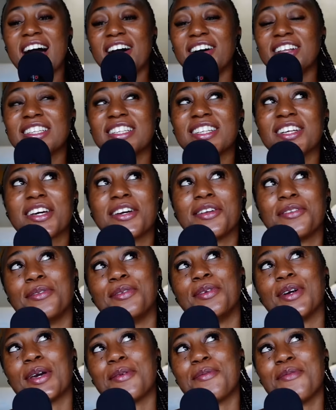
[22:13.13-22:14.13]
And
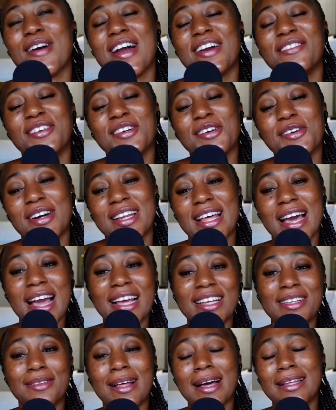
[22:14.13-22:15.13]
before I even go
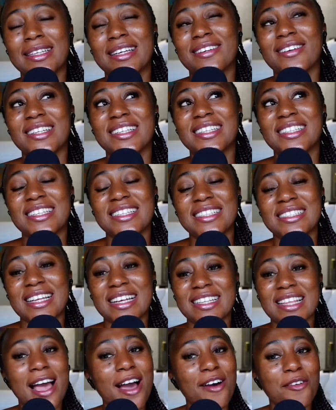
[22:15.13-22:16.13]
on, the crazy thing is
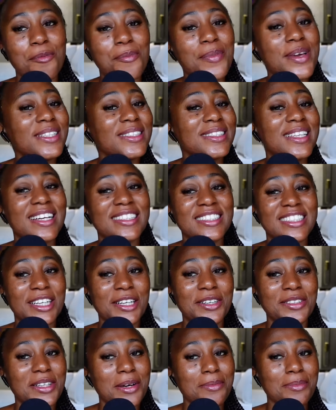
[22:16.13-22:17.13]
that I've been that
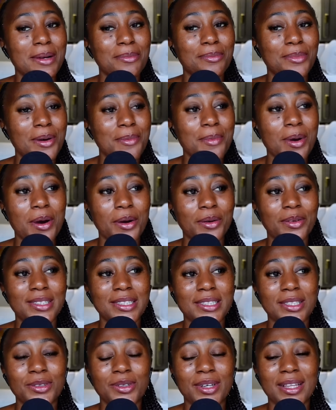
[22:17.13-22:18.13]
child that my mom
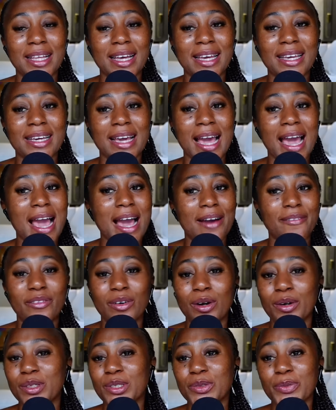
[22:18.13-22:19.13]
always looked like. I've
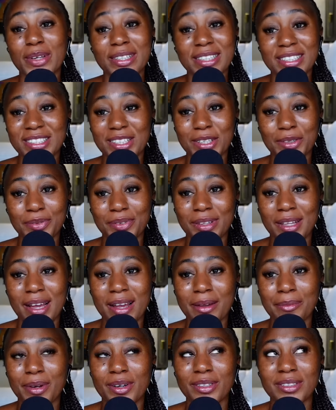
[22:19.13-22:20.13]
always wanted the soft
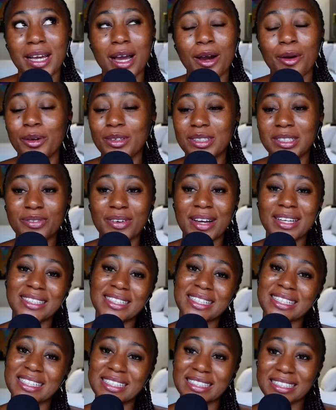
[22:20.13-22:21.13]
life because I always find
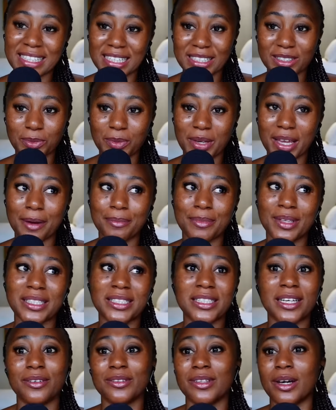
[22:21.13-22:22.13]
the easiest way. I'm
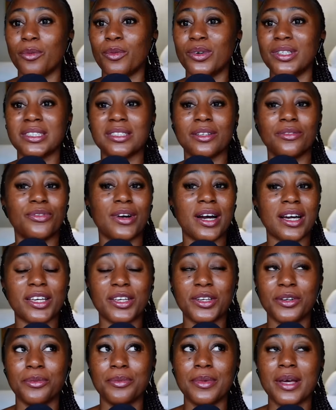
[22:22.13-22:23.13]
that child that wants a
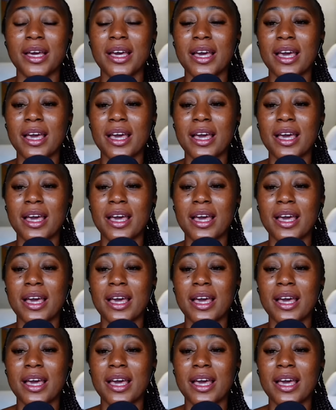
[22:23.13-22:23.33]
vacuum.